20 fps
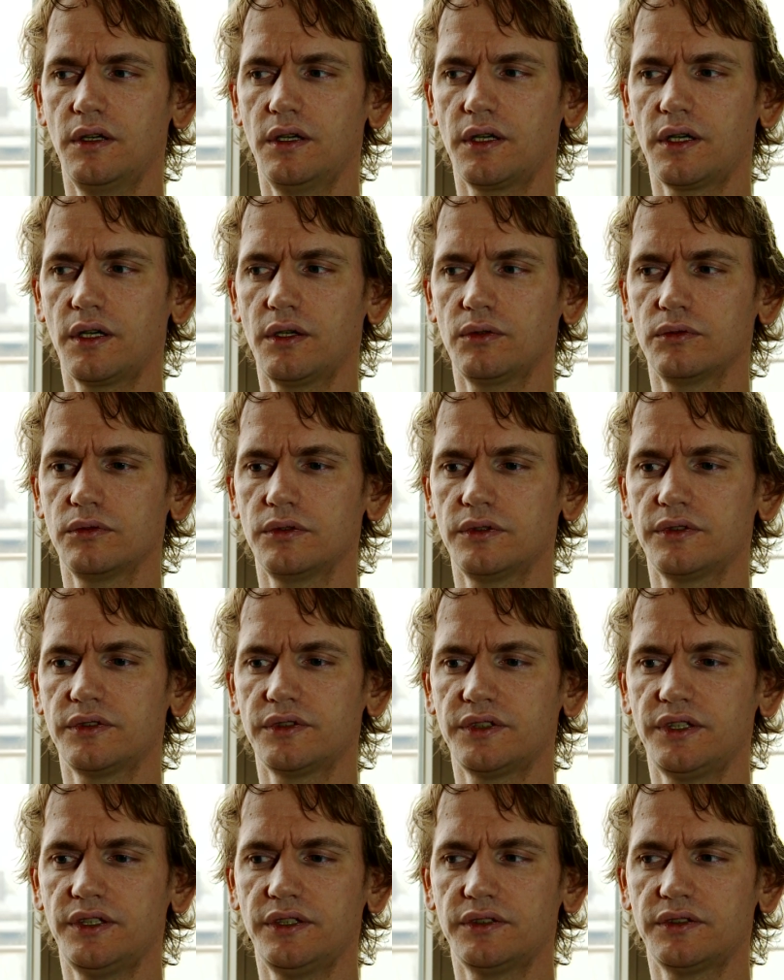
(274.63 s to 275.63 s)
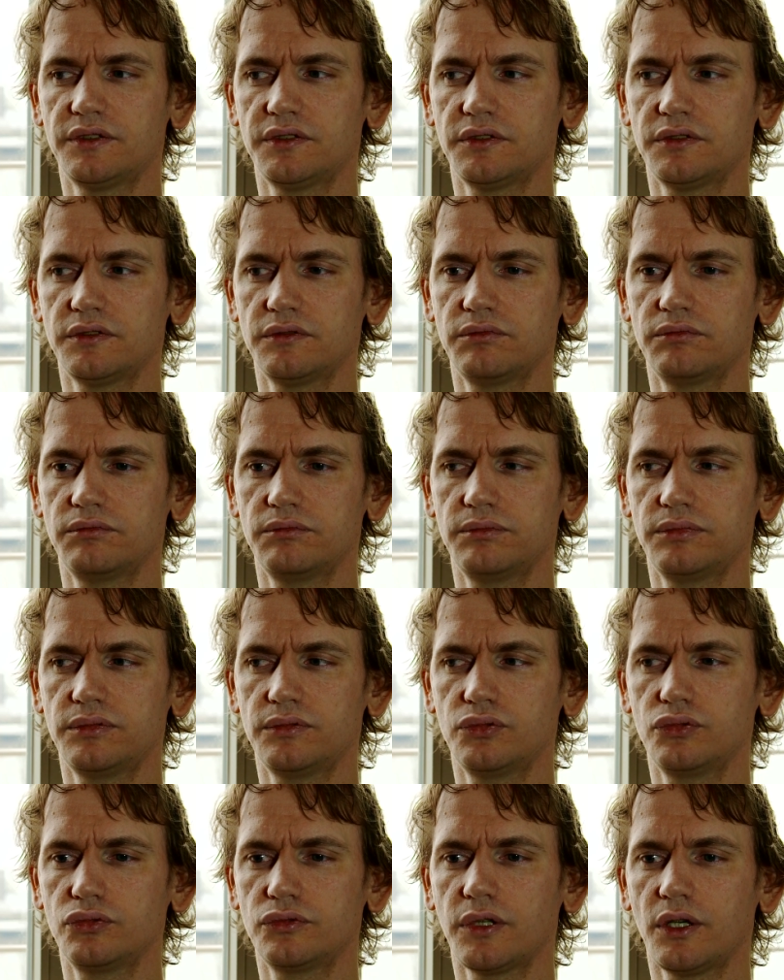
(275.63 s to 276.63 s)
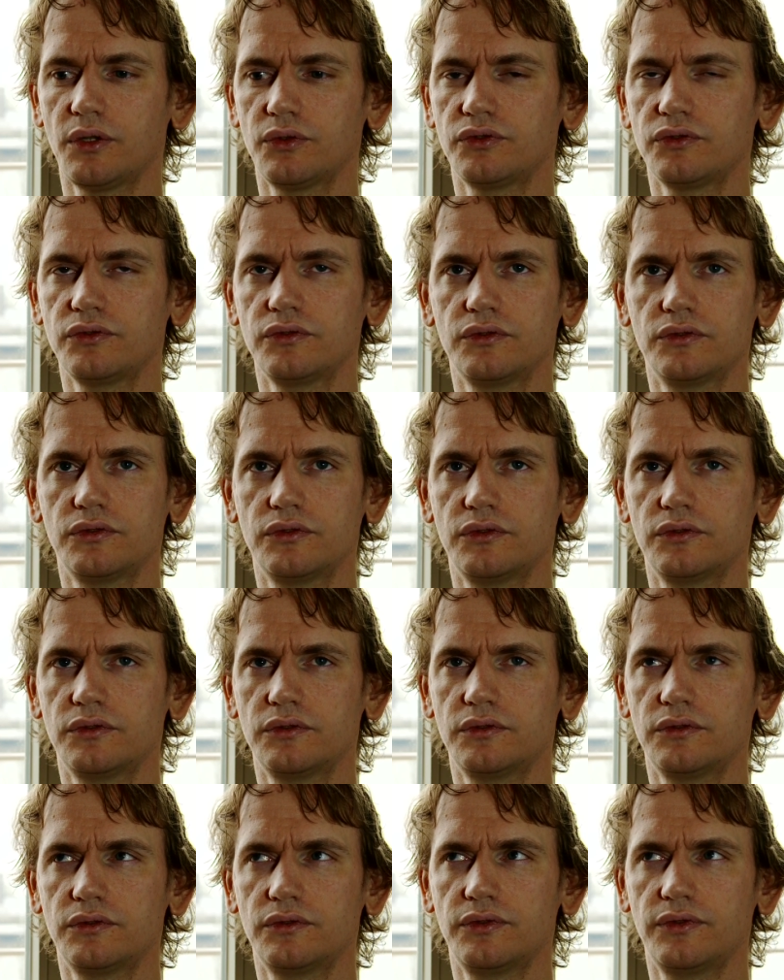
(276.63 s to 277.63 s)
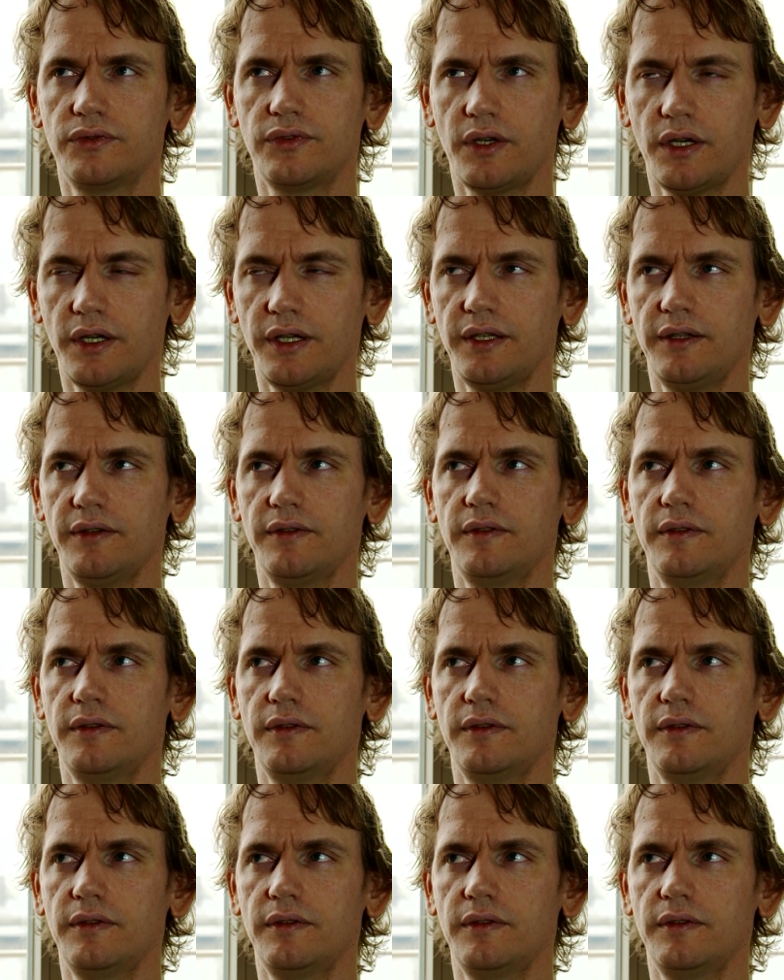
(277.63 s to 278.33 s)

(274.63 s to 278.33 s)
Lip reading: around since 2005,